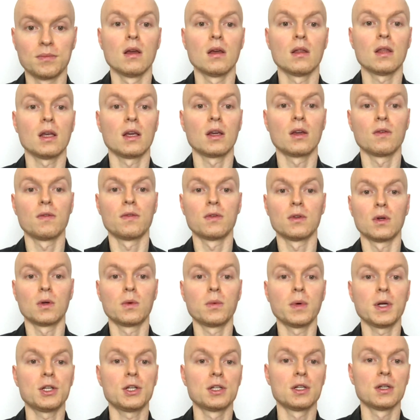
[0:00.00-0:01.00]
Thank you for the
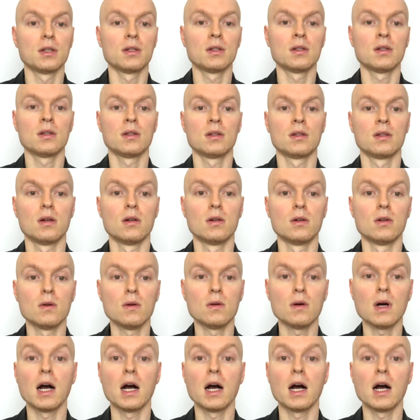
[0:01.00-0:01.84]
question, Ru.